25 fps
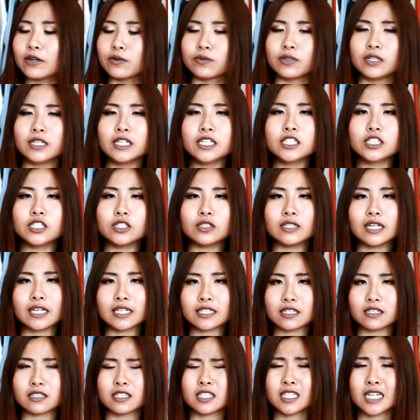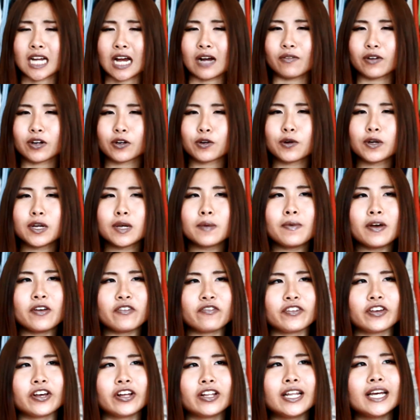really do like this shower cream I
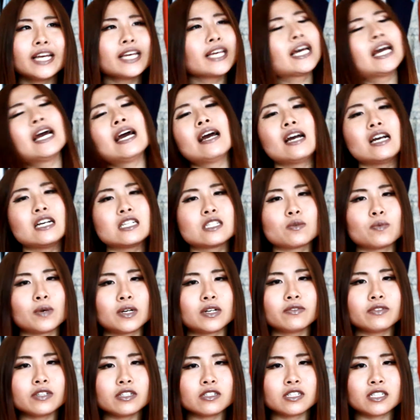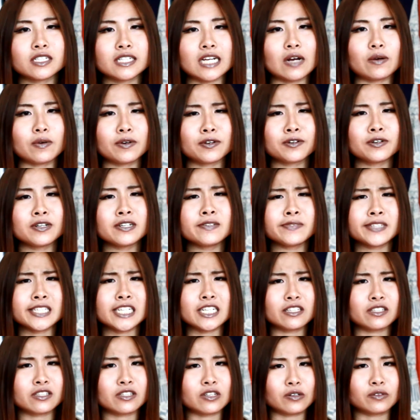feel like it's one of those shower creams
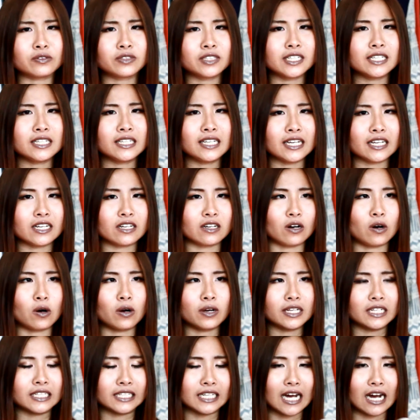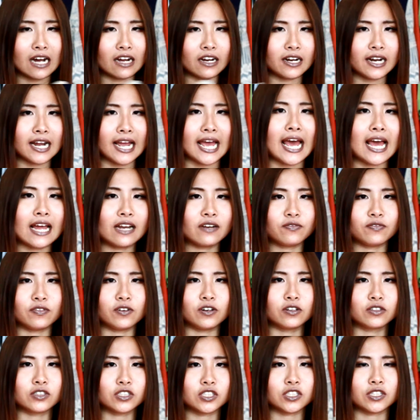that don't need like an entire
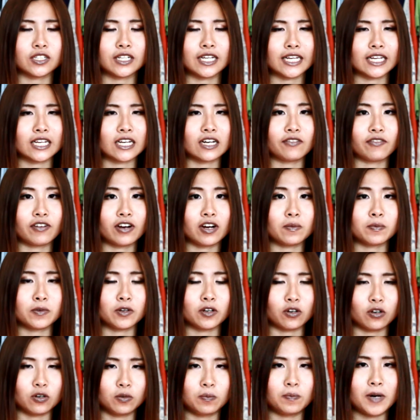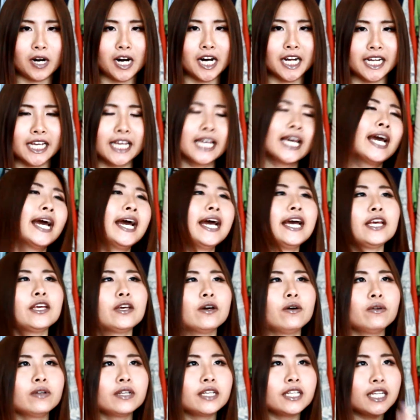handful to like cover up your whole body
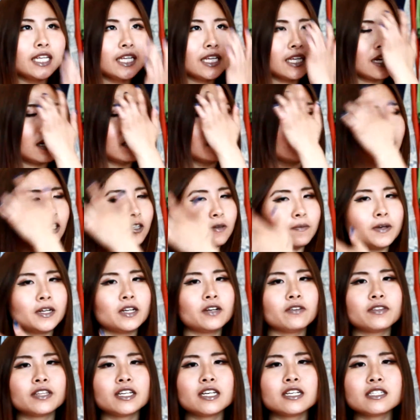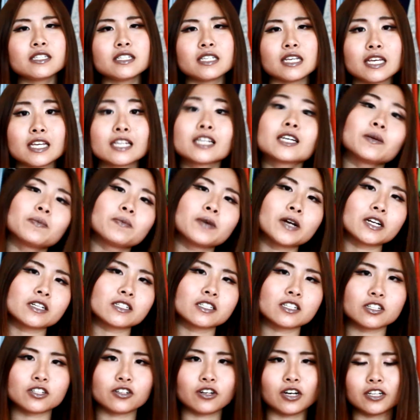you only need a little bit of this in
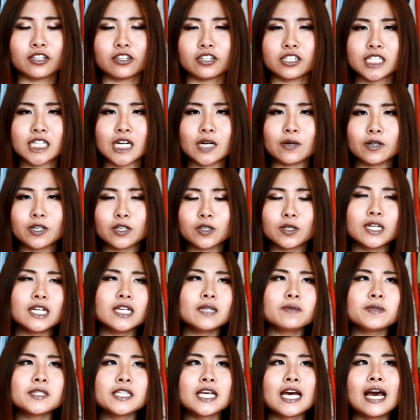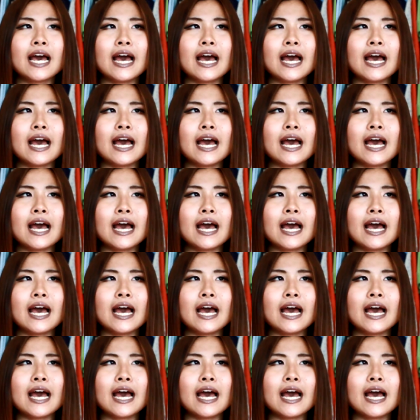comparison to other shower creams